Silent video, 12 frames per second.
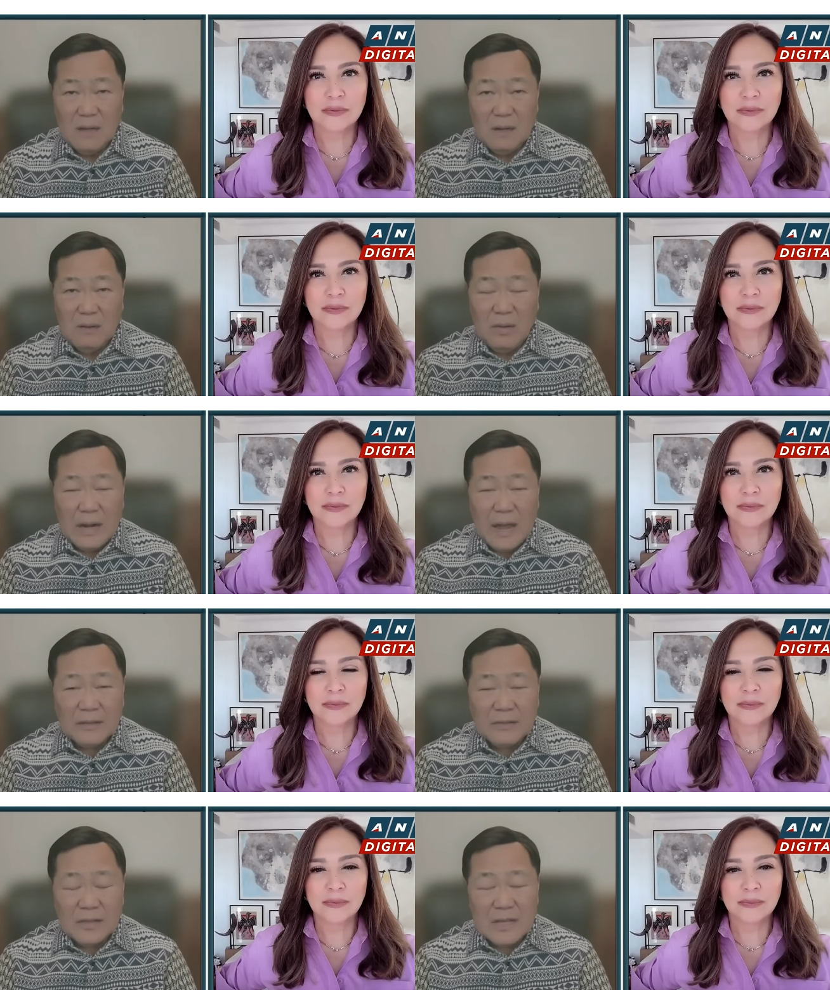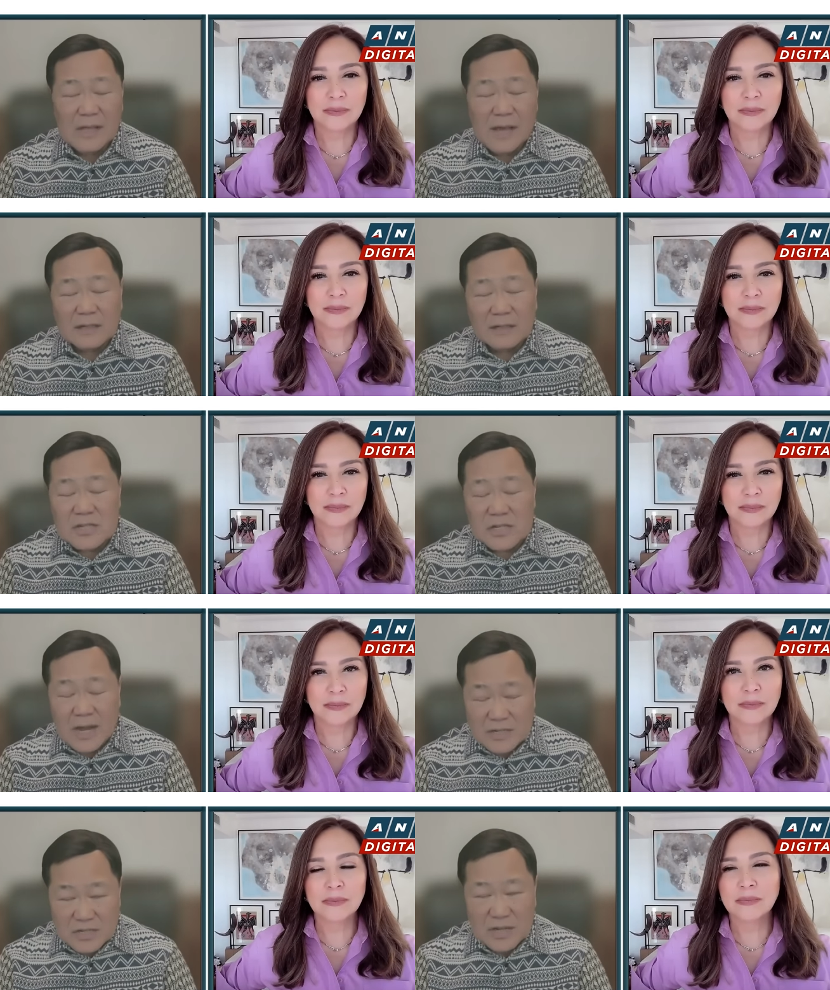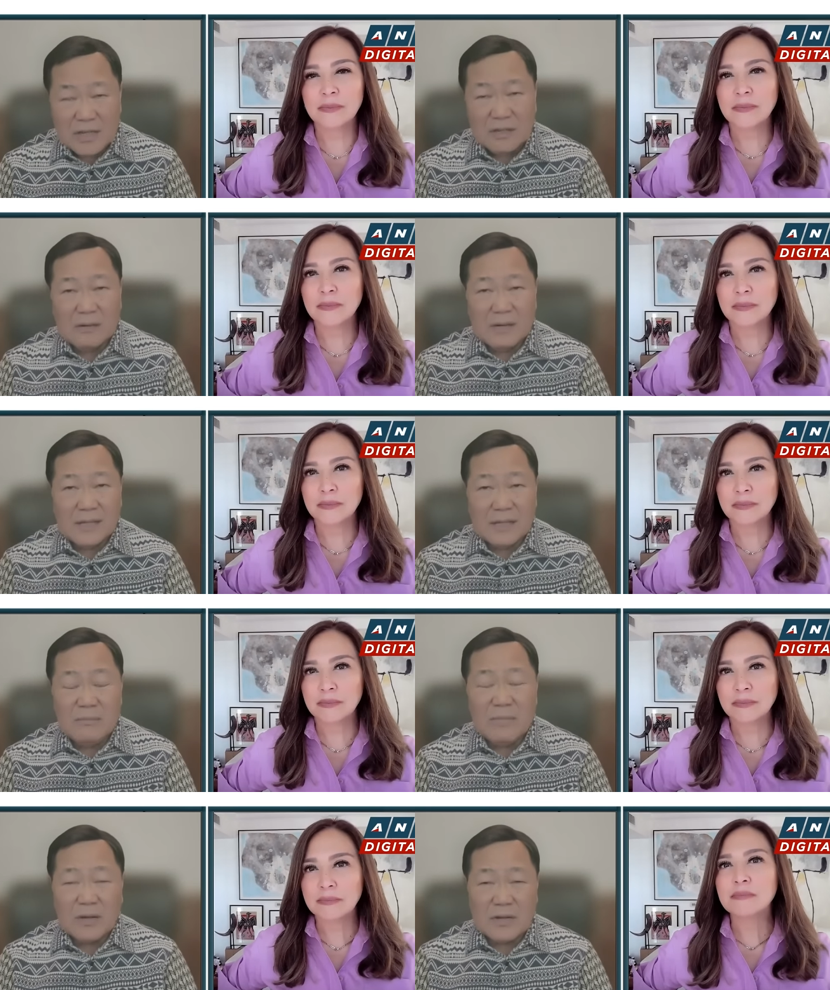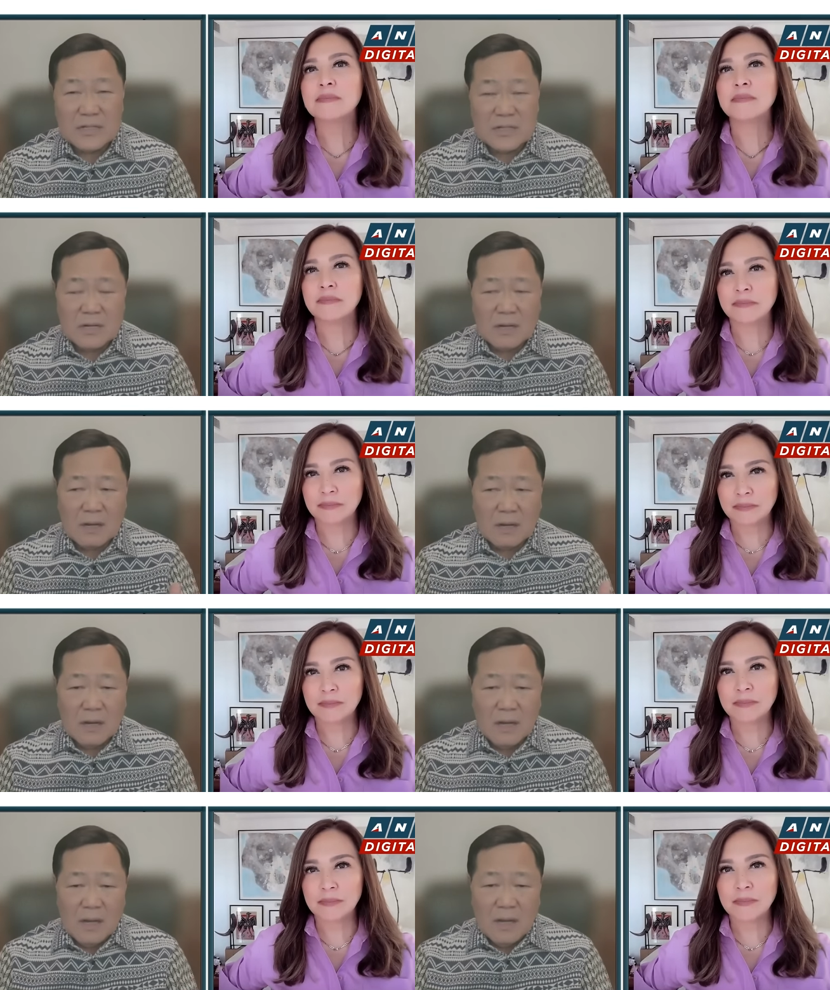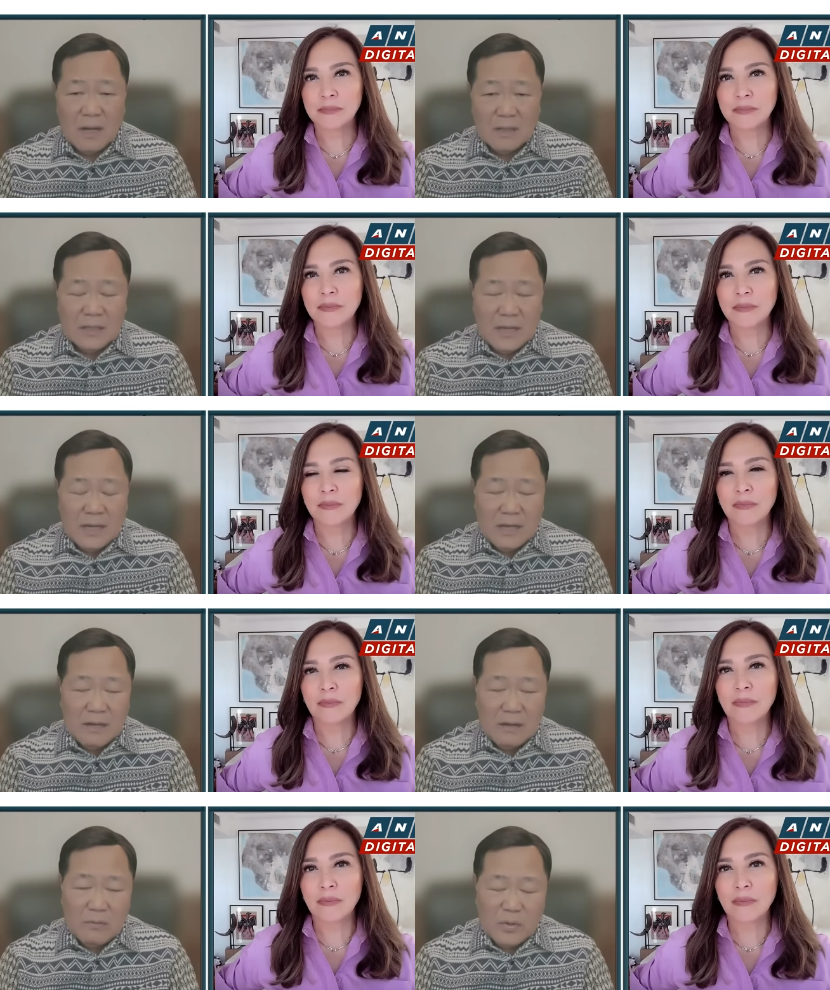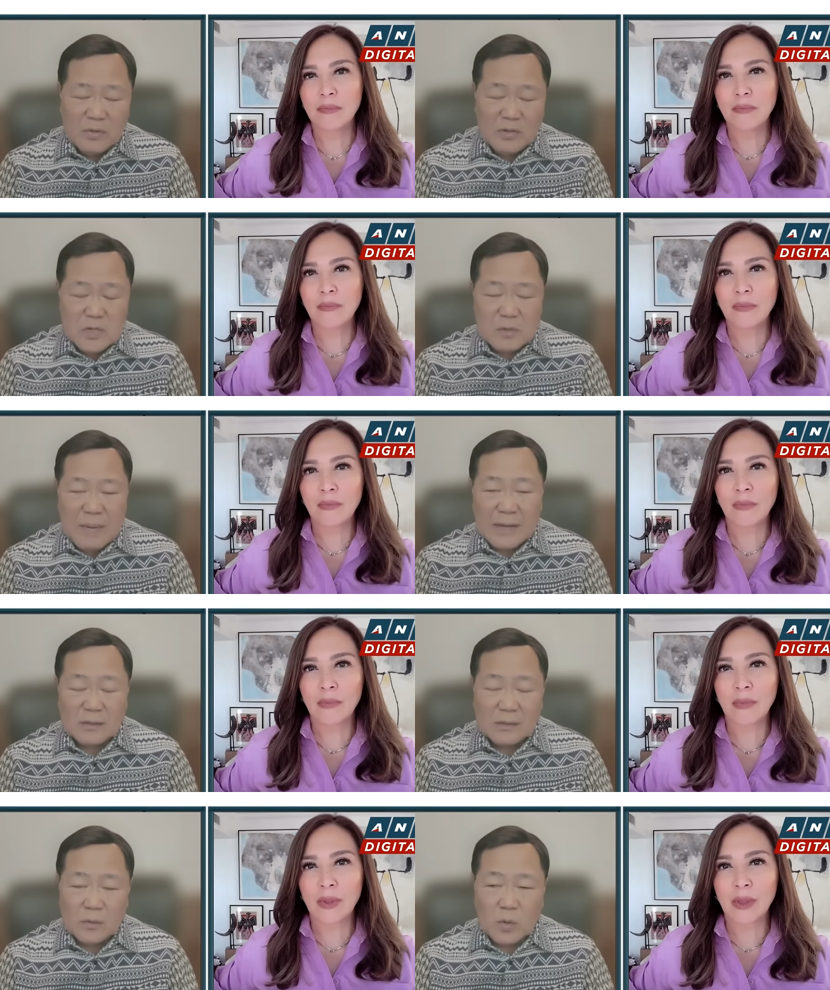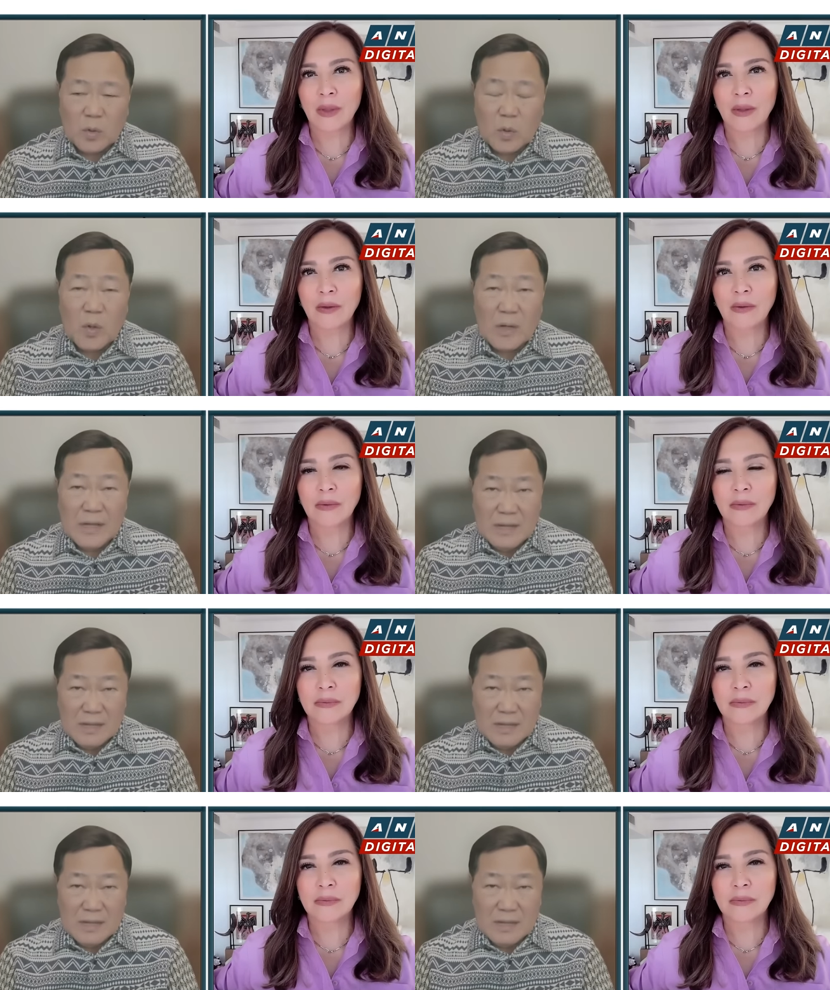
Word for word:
Speaker 1: Well, I think they are discussing it already, because with respect to